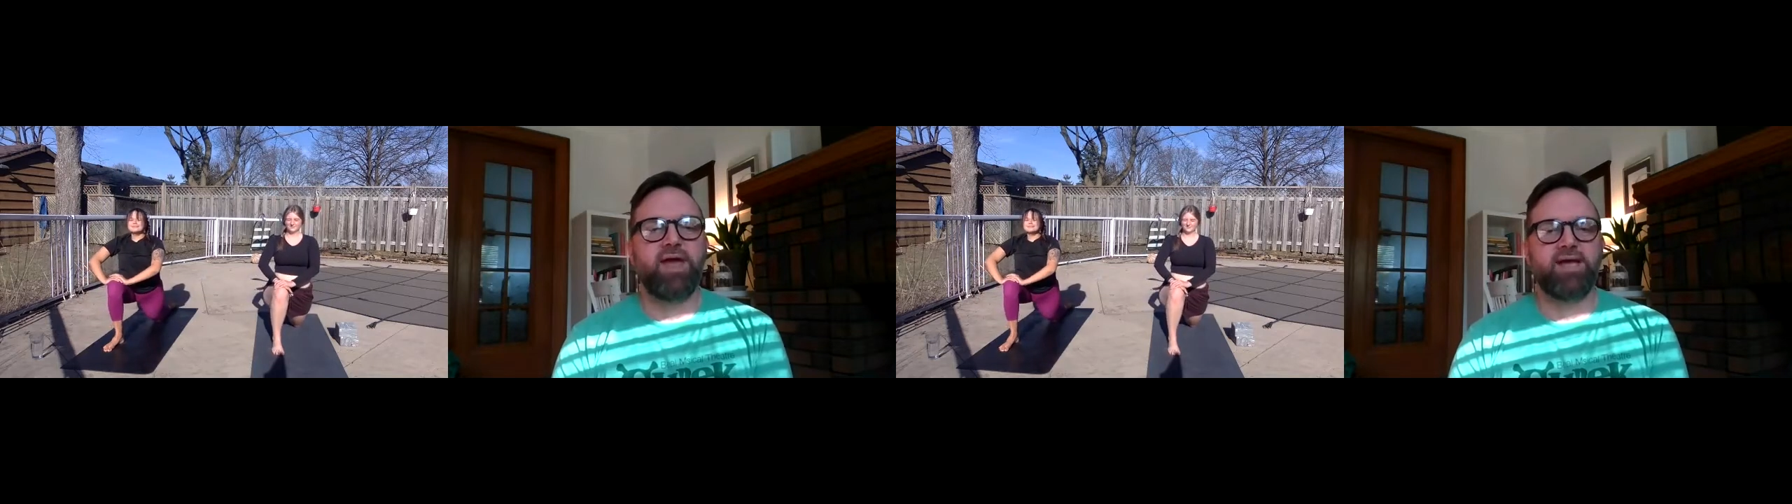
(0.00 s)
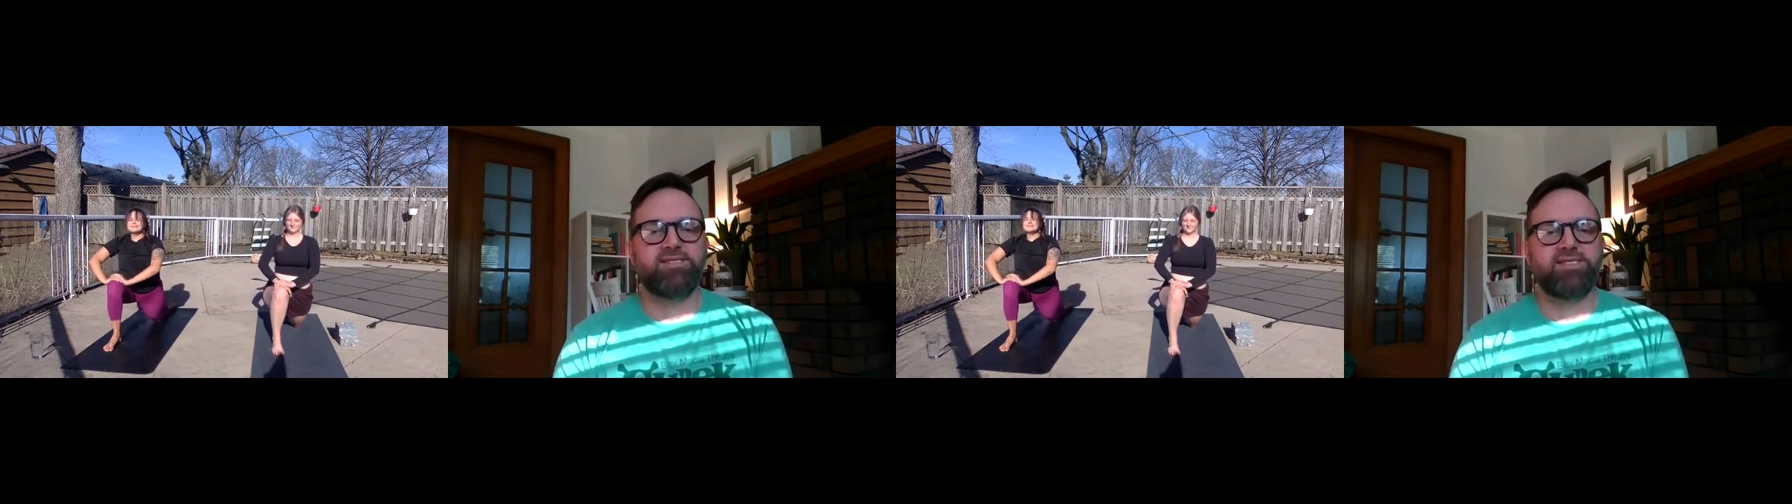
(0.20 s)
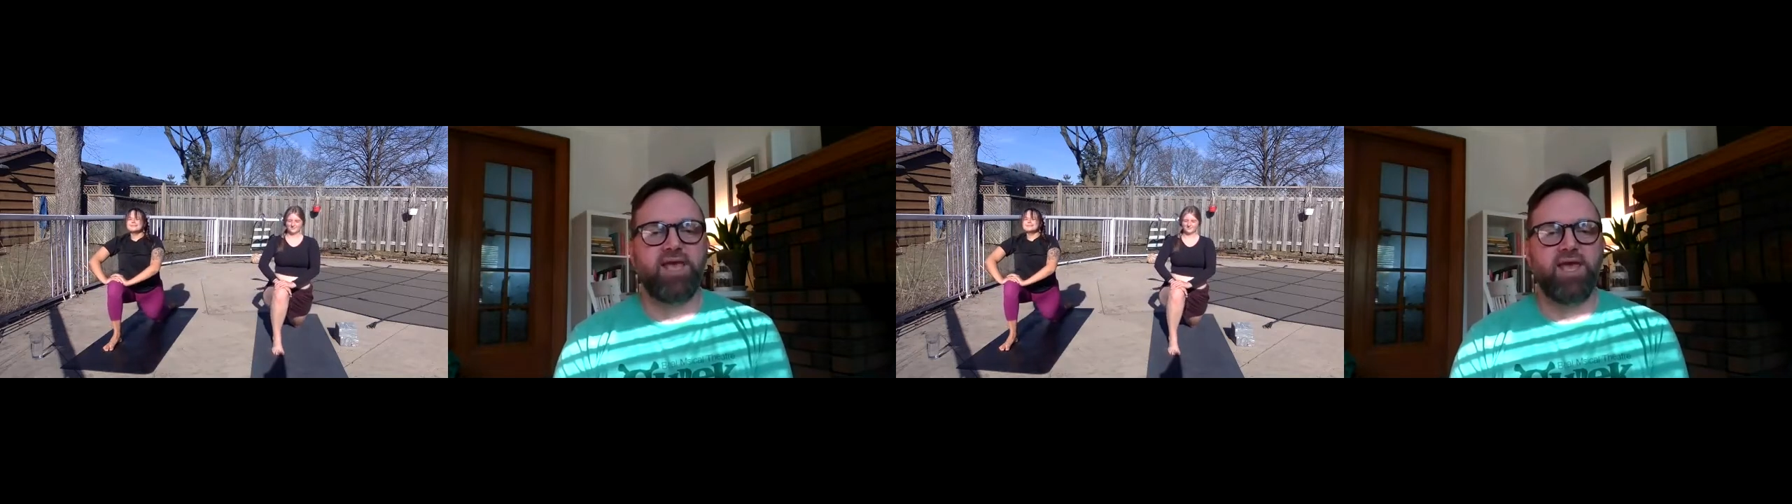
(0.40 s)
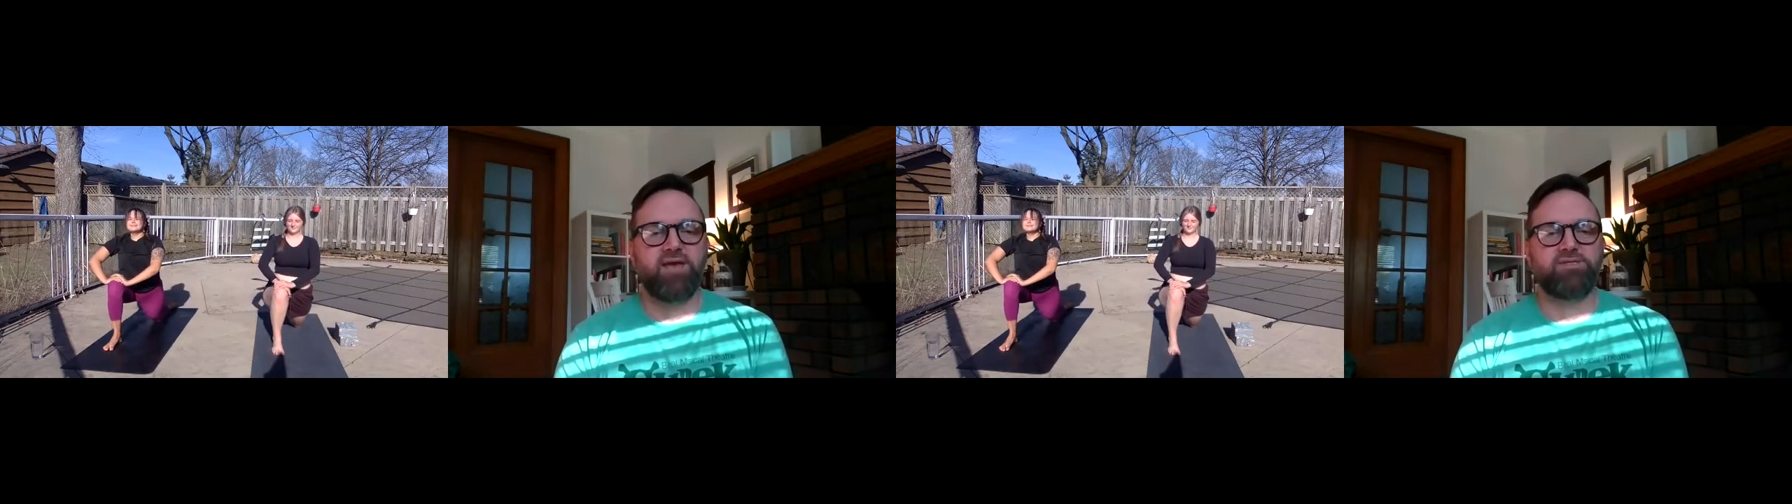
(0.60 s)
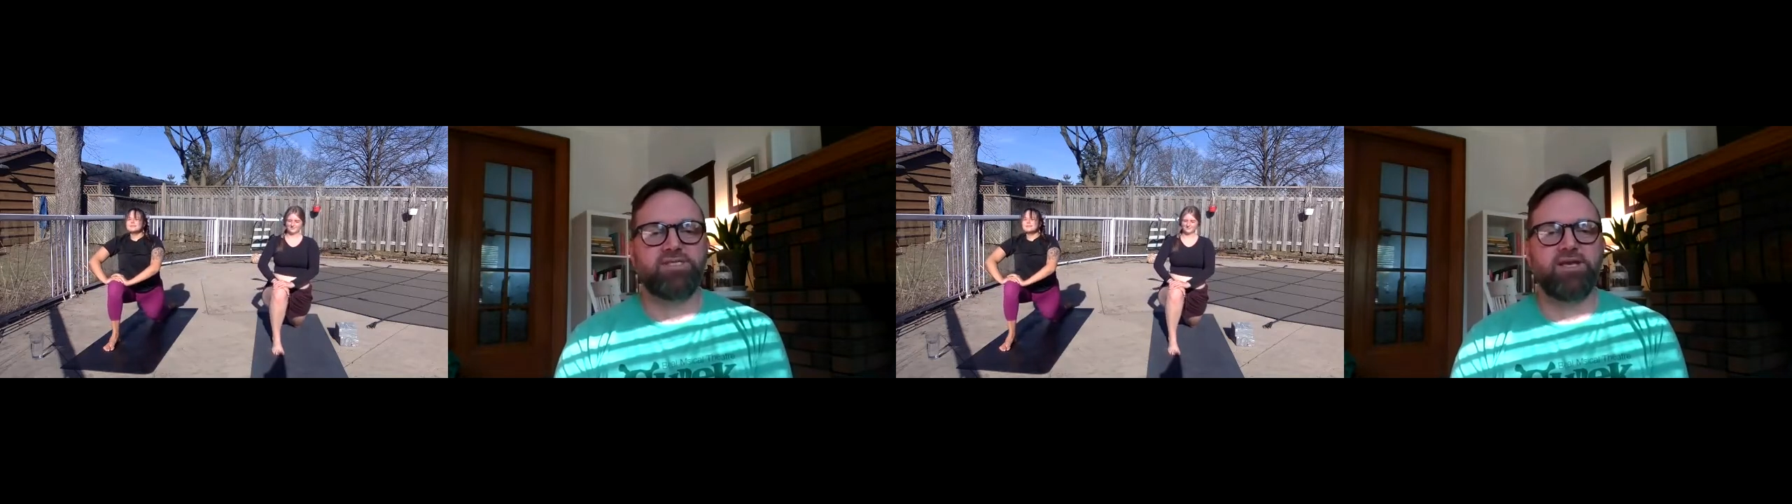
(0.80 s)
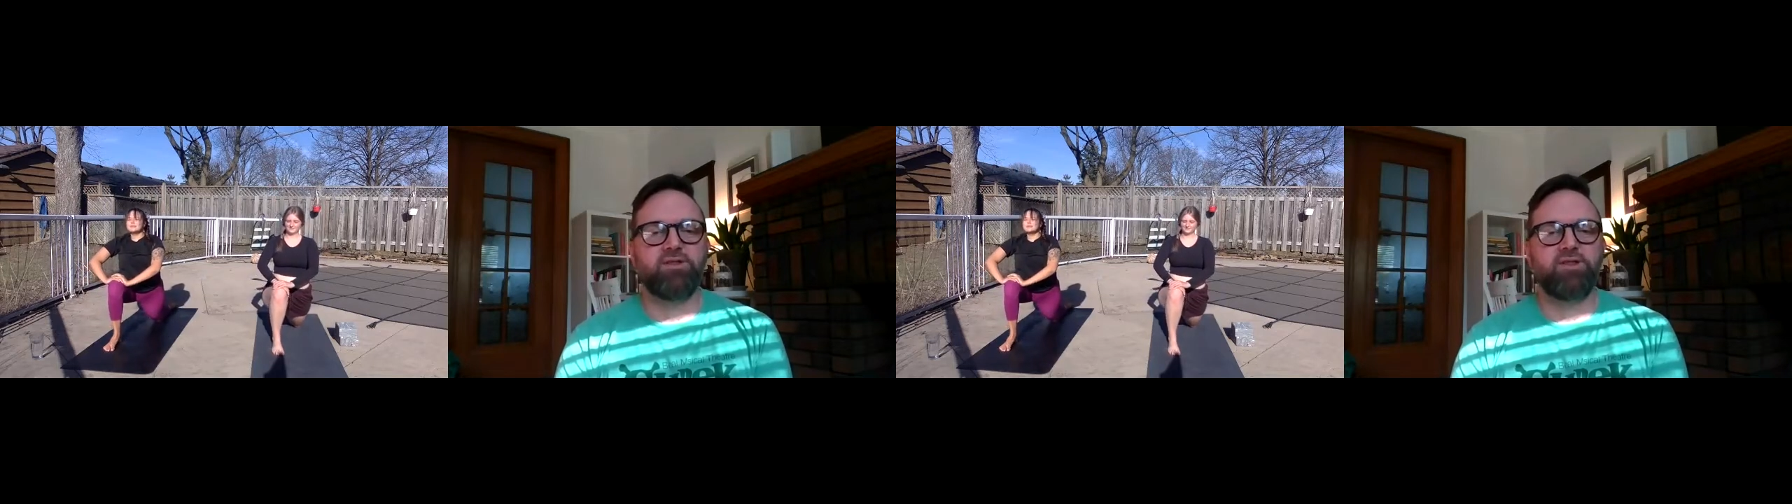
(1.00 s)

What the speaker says: Exhale, sink a